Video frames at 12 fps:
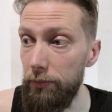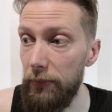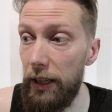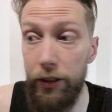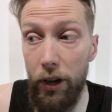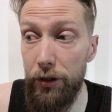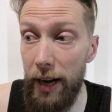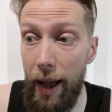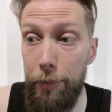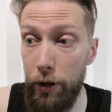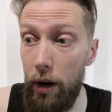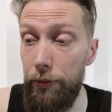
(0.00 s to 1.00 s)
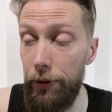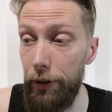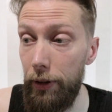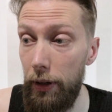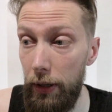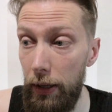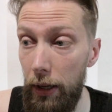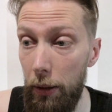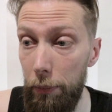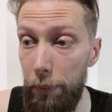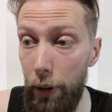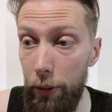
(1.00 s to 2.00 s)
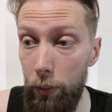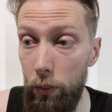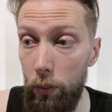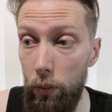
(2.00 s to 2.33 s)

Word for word: It doesn't happen often, but